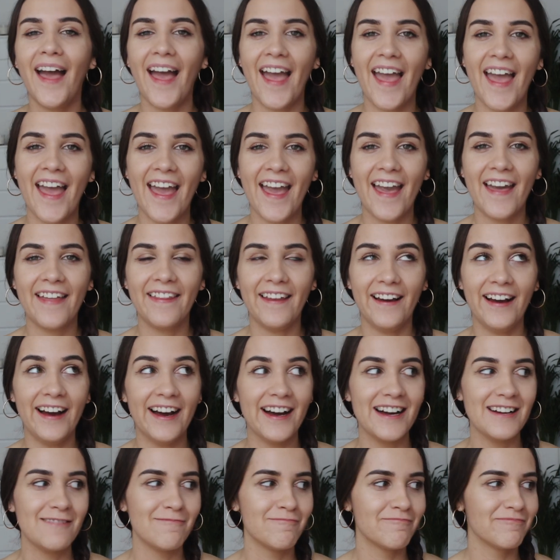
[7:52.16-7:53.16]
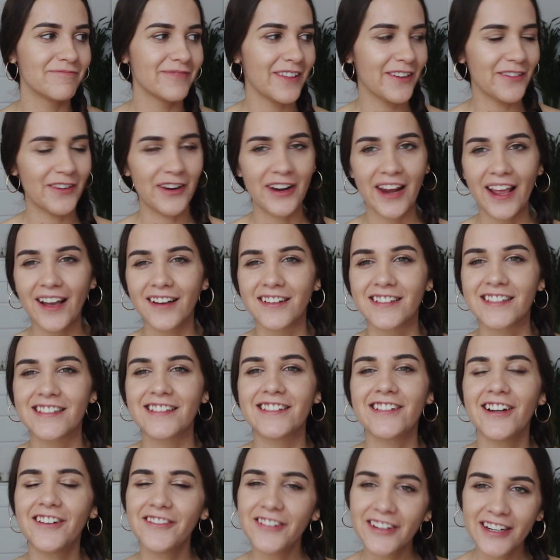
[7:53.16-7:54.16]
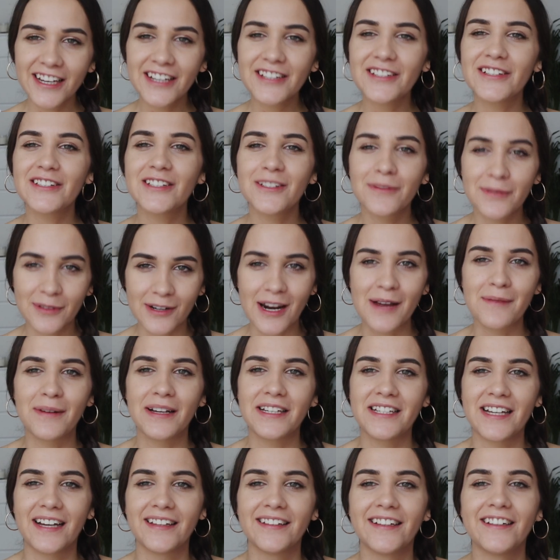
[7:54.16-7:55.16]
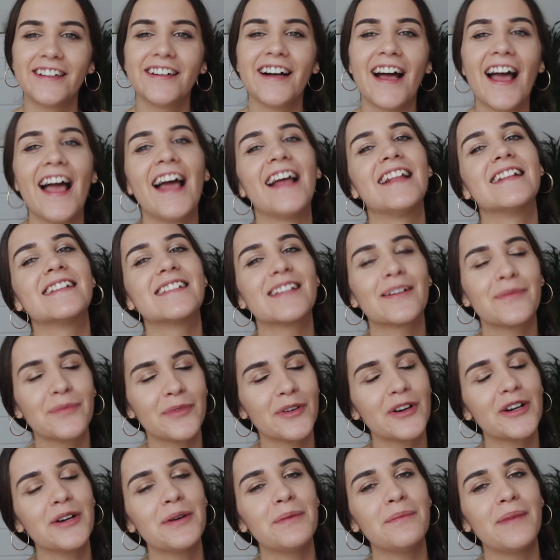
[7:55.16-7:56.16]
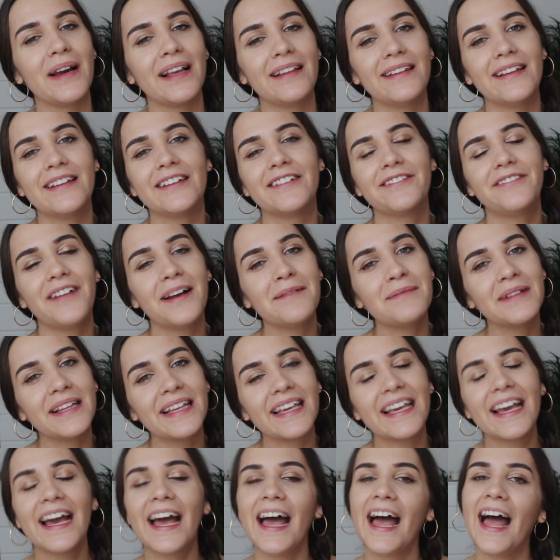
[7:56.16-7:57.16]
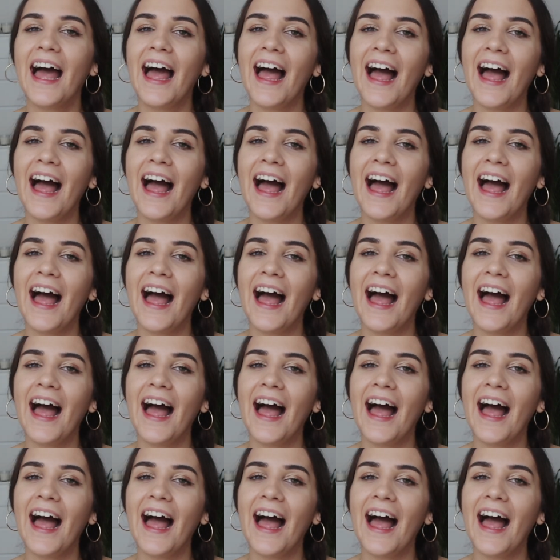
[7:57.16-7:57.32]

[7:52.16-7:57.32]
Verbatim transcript: and what else? Don't forget to subscribe my channel and support my little family.